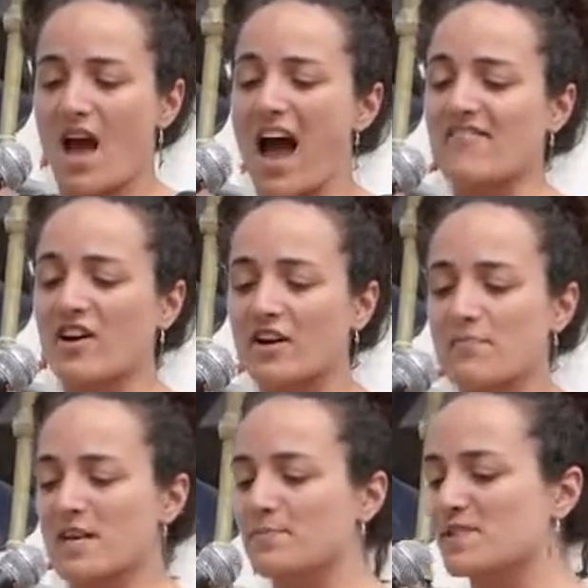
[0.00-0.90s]
I've
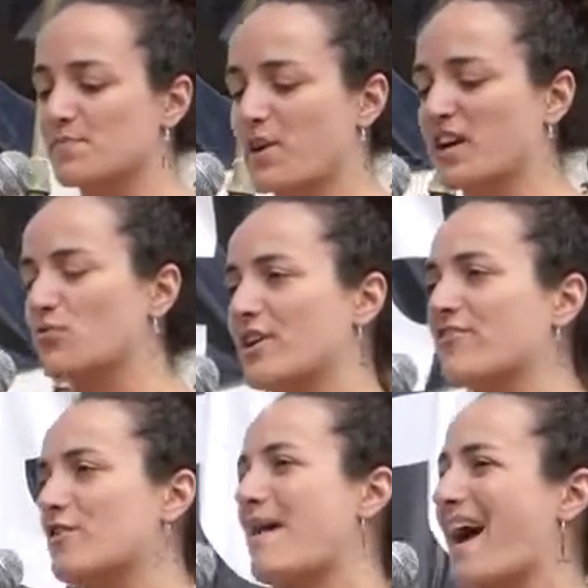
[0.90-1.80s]
heard people spread
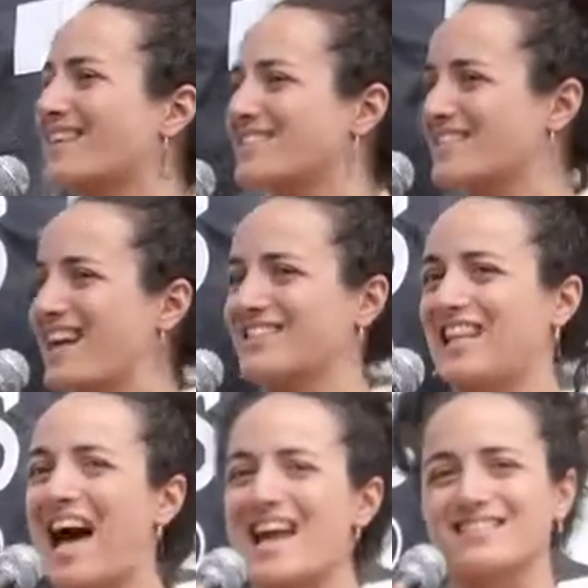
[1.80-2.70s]
reefer madness-like
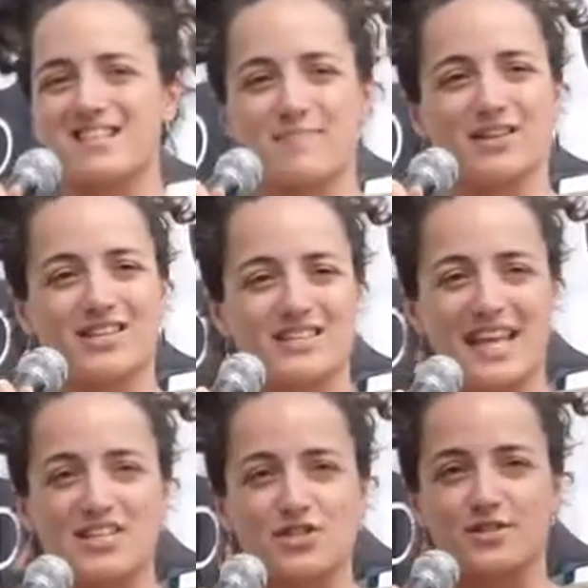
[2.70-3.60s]
lies about the
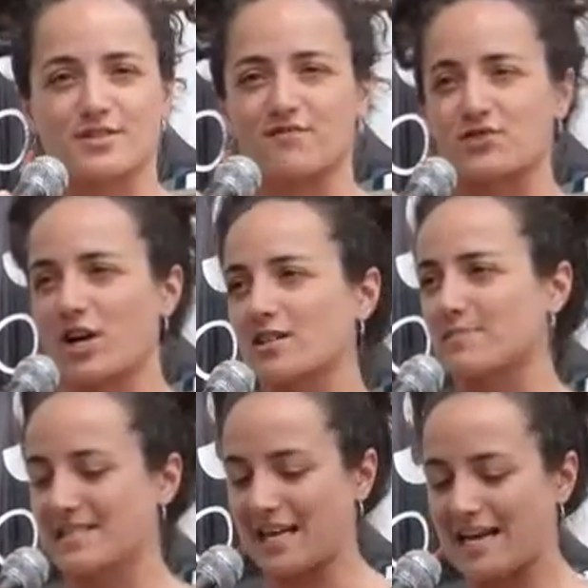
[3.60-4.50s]
dangers of drugs
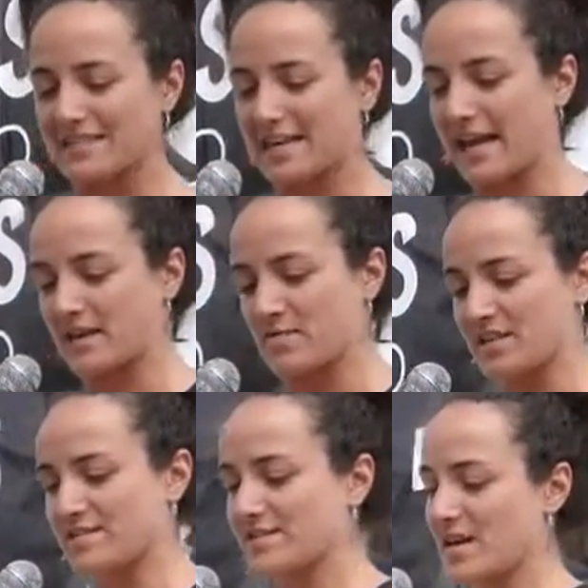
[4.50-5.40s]
besides
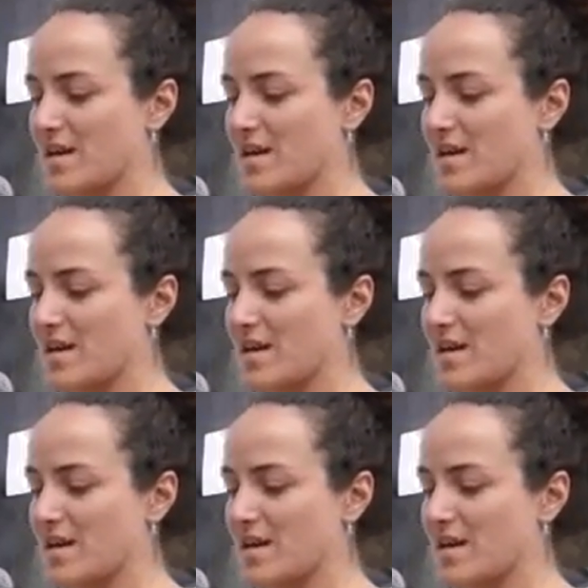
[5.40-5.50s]
cannabis.